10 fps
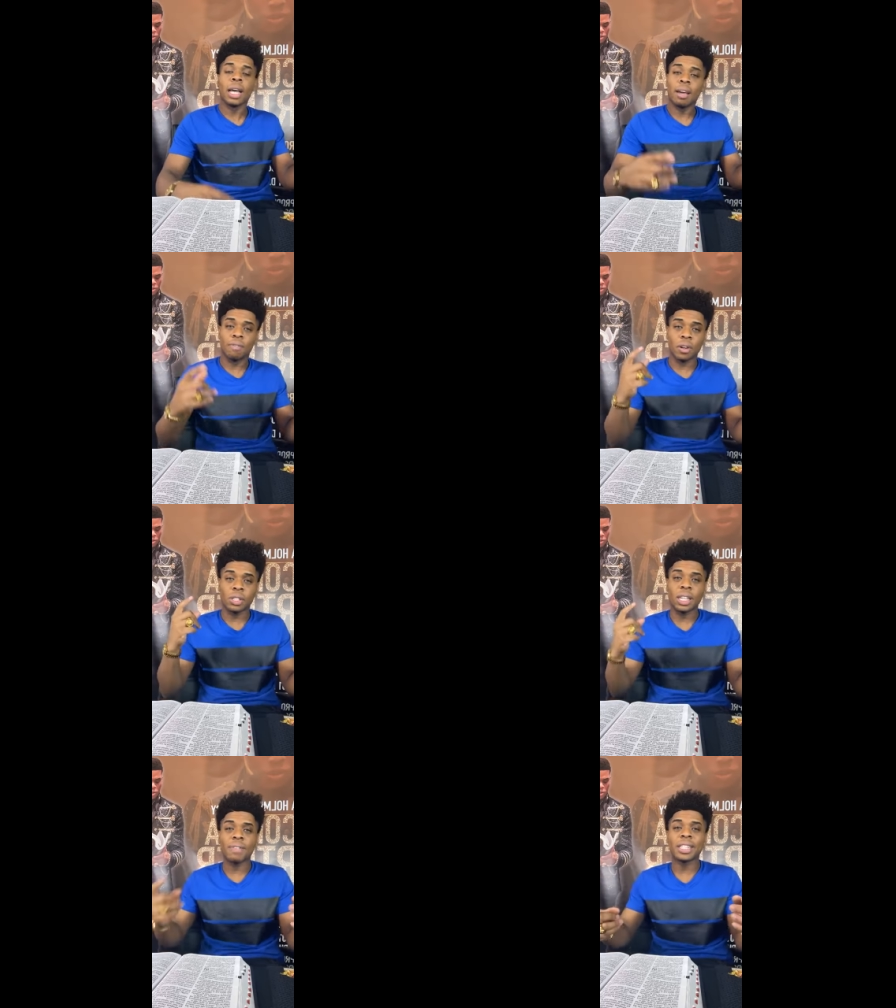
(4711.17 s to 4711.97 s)
And
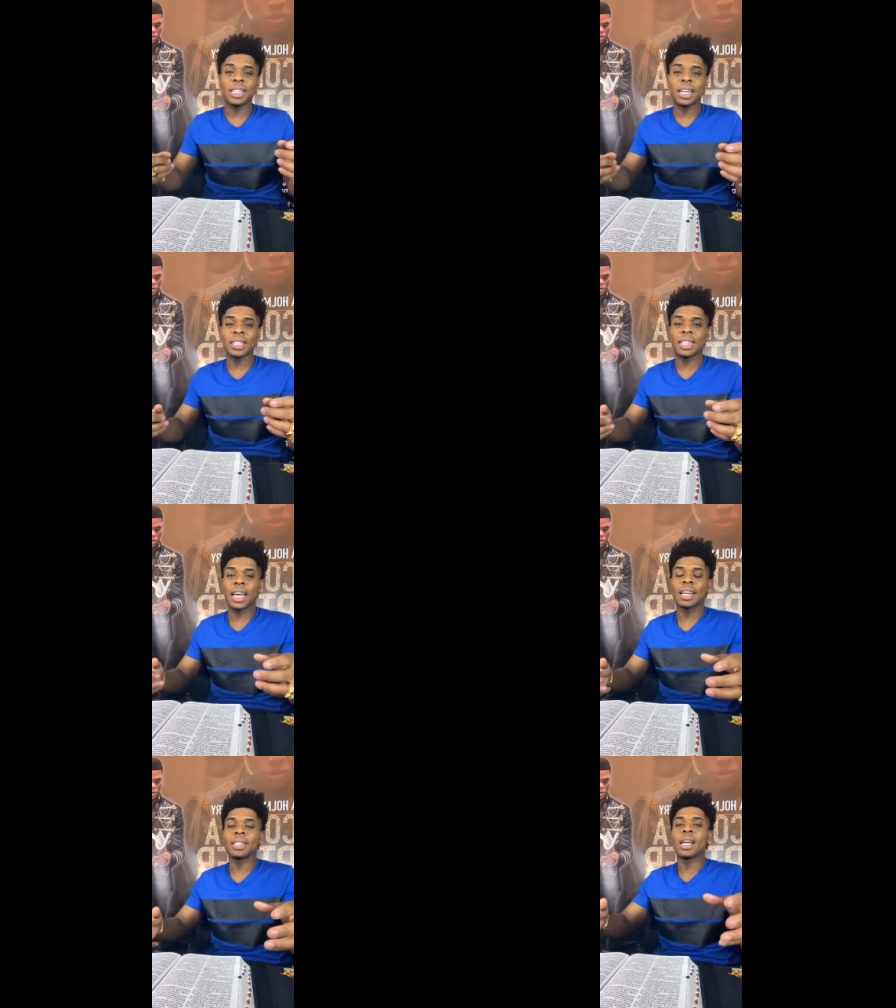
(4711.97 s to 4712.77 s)
verse 17
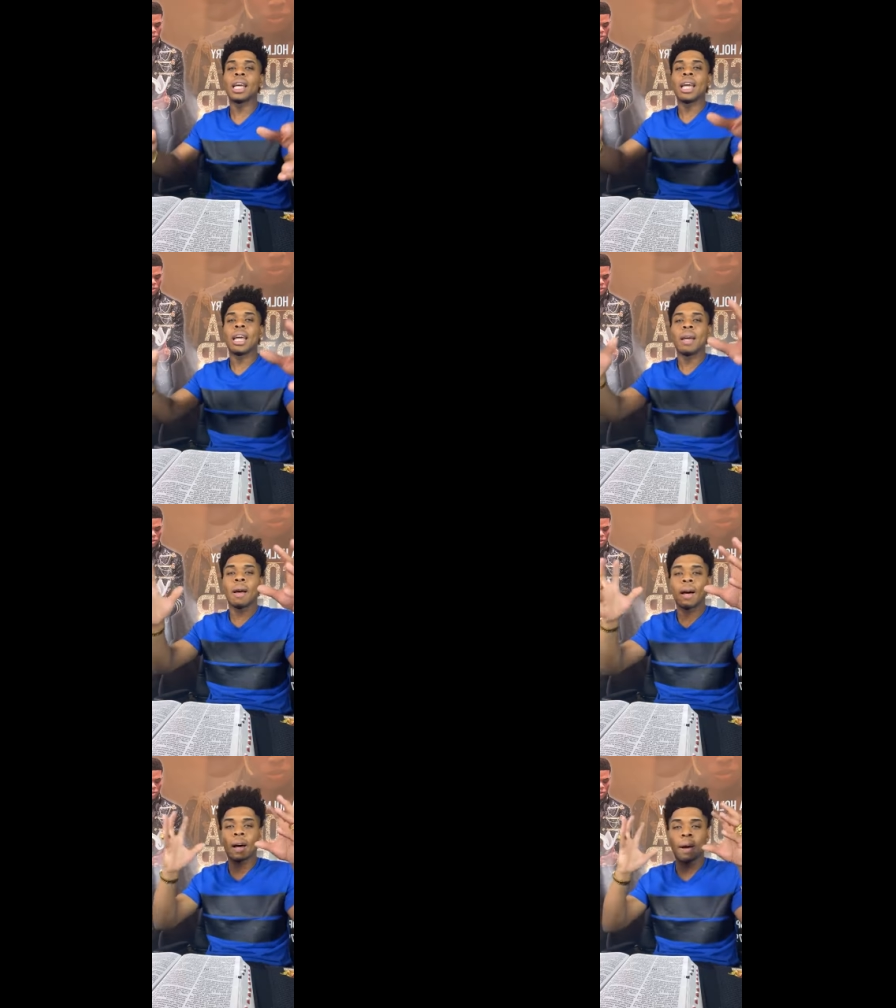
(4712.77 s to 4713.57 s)
says,
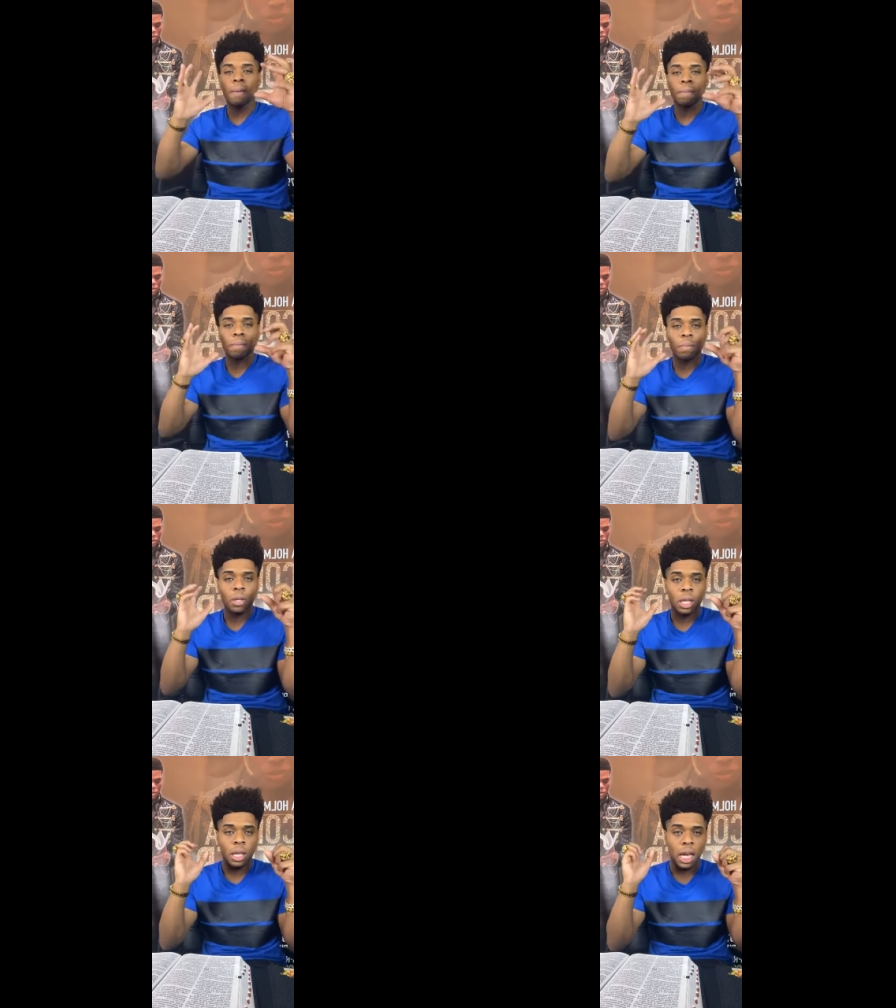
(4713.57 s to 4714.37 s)
uh,
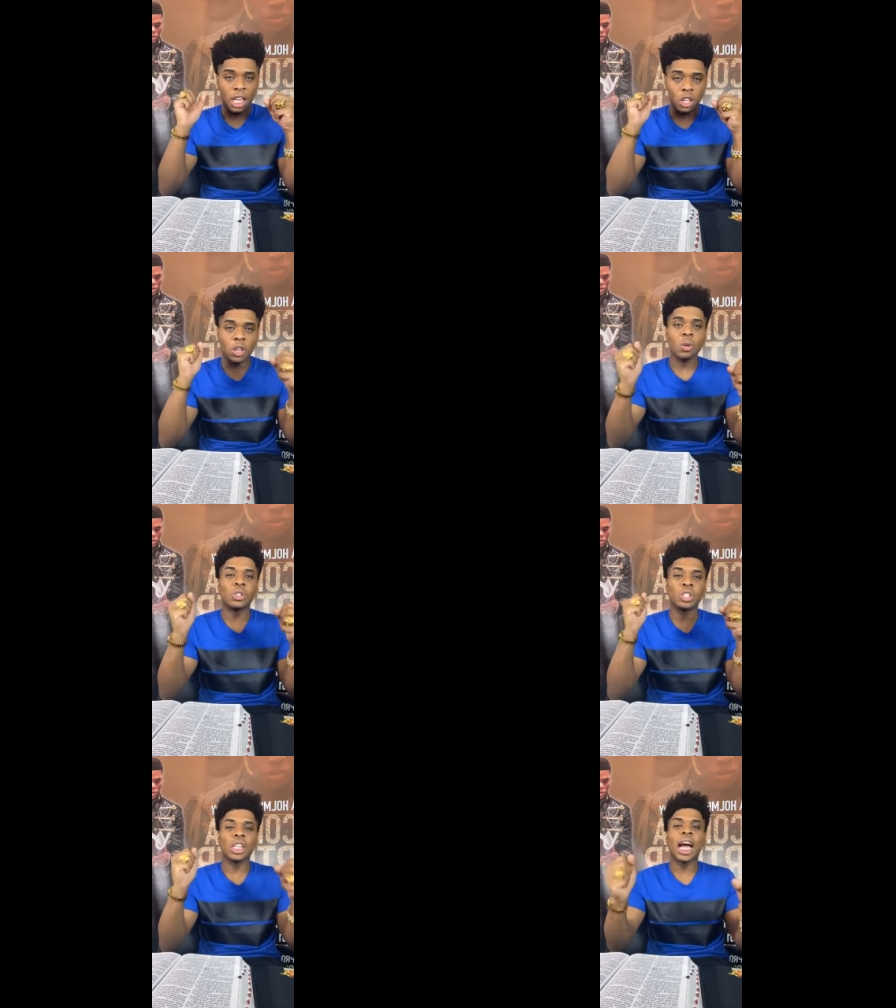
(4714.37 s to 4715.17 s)
and
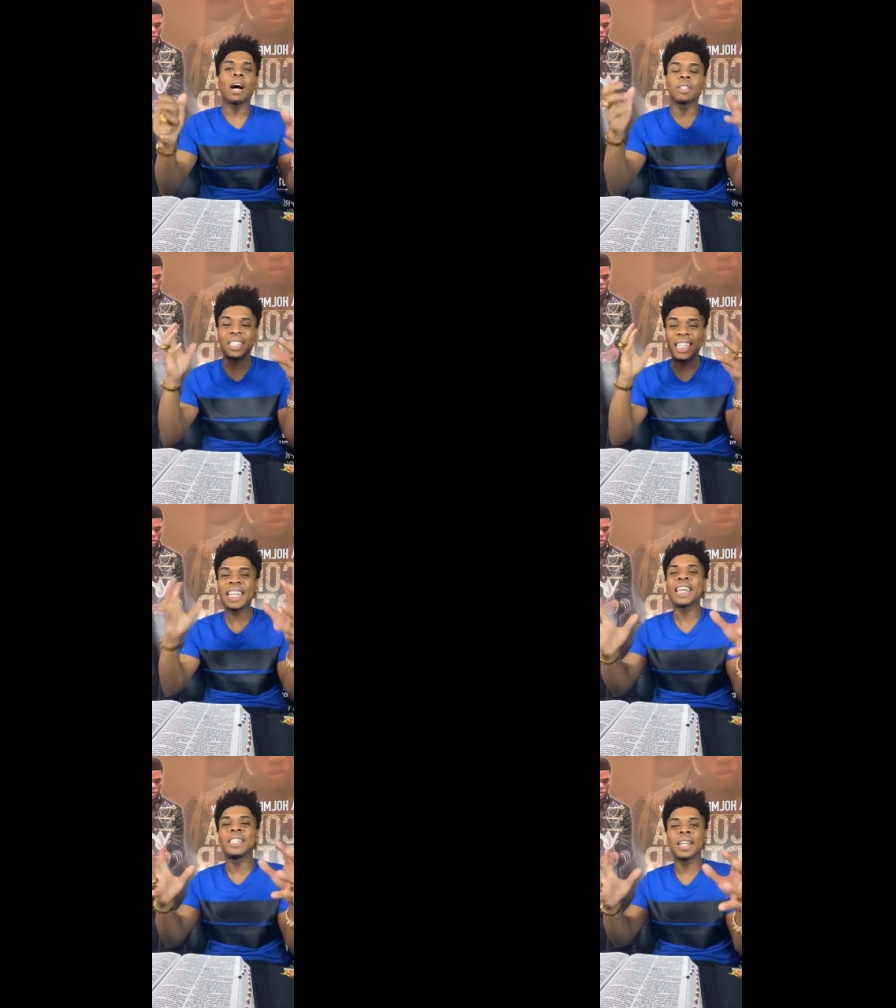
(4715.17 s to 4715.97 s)
you shall
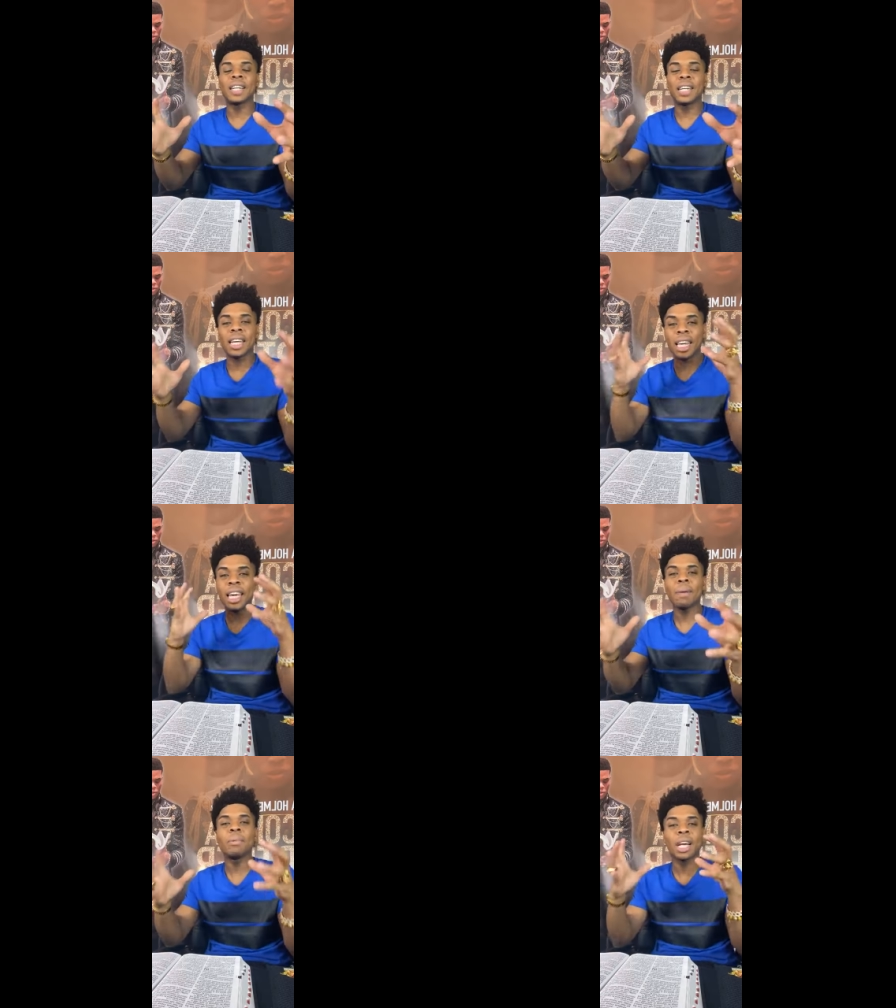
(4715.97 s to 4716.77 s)
diligently
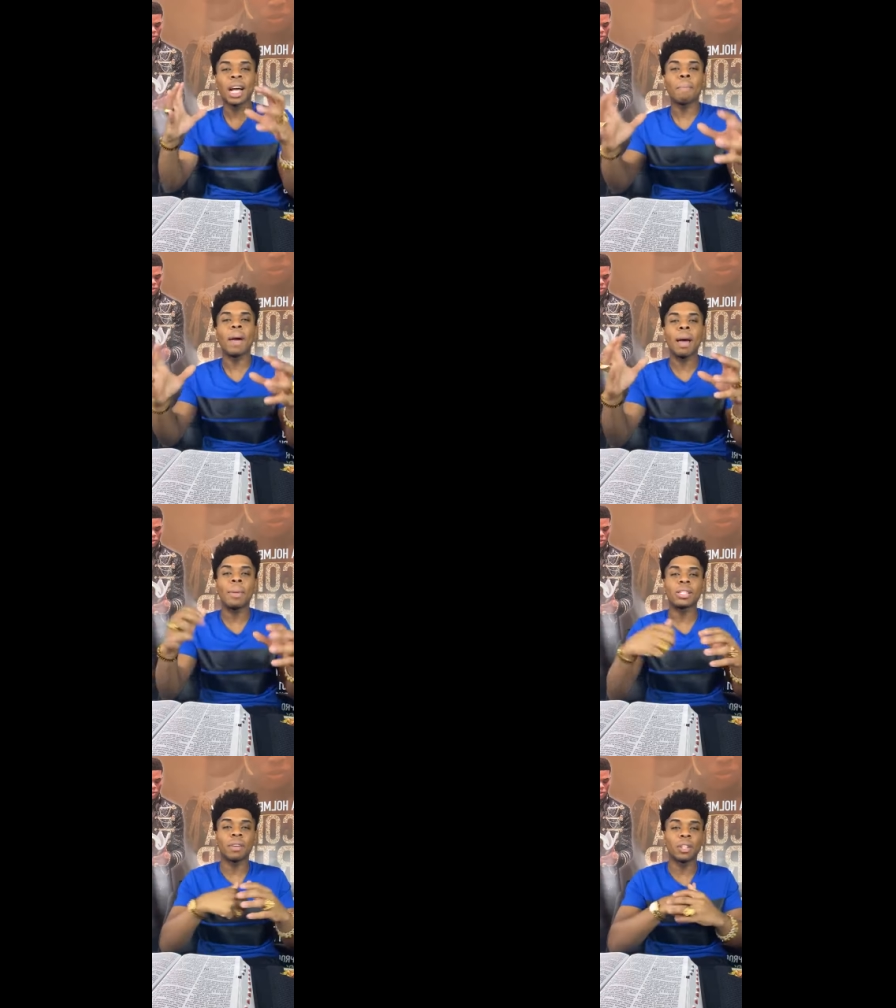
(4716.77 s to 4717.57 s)
keep the
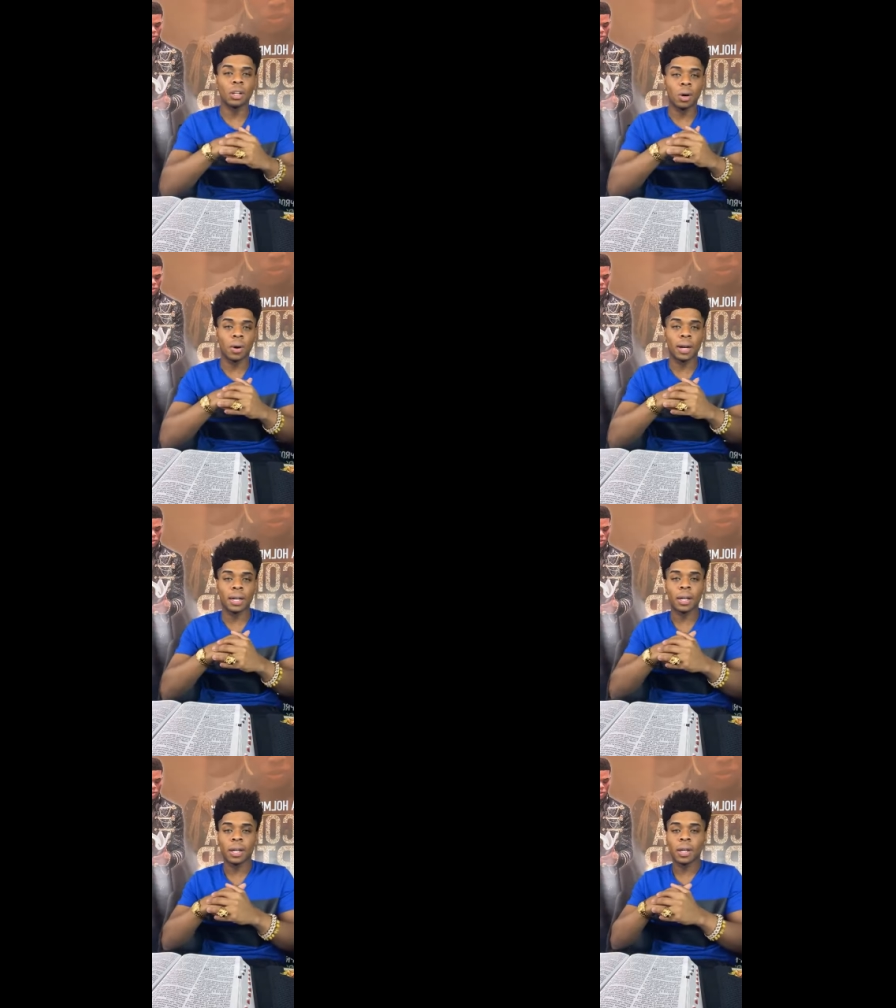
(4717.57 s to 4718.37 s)
commandments of the Lord.